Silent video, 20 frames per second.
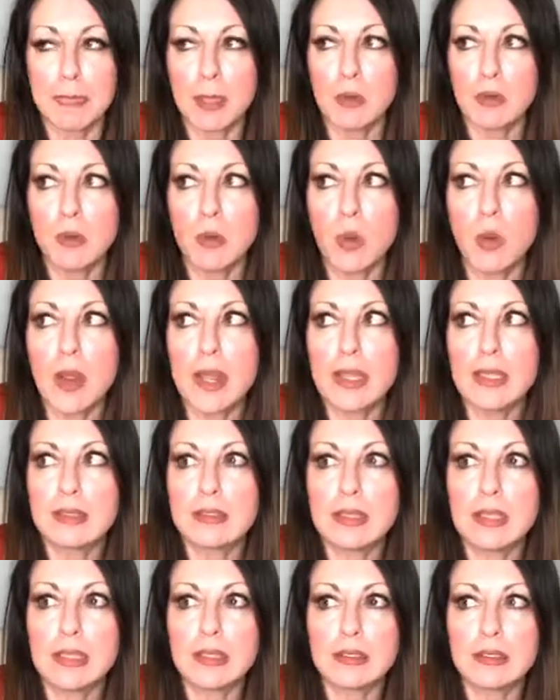
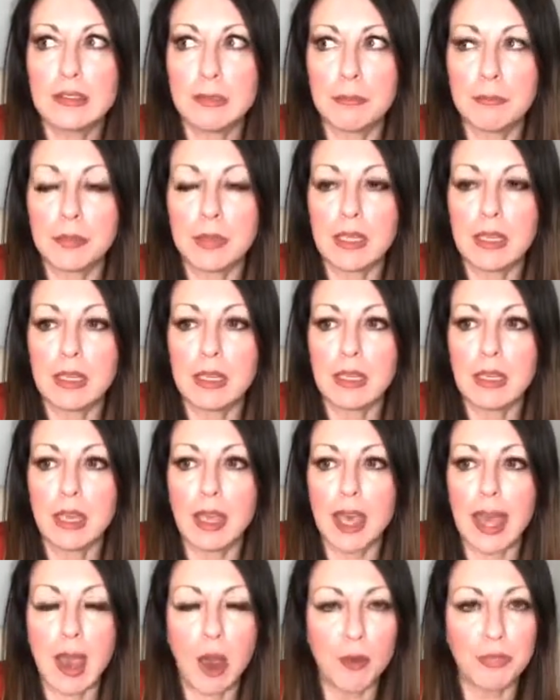Noise is simply
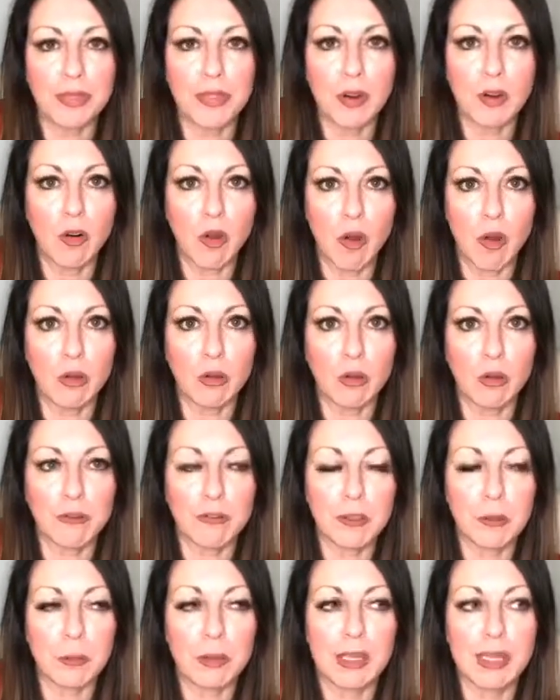out there all over
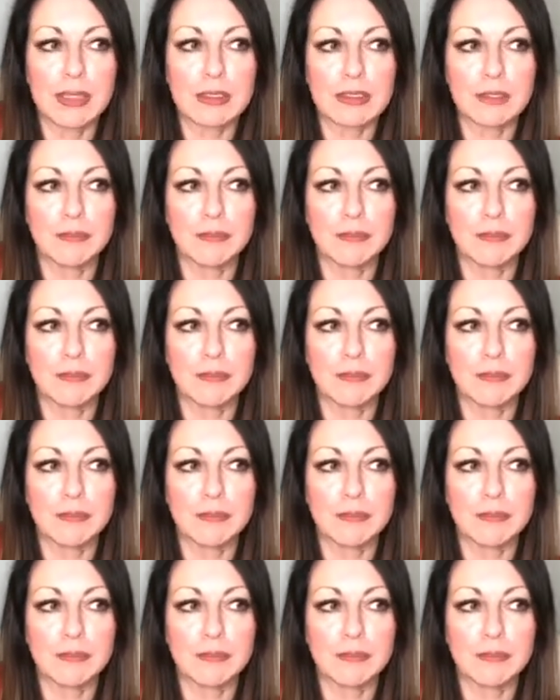the place.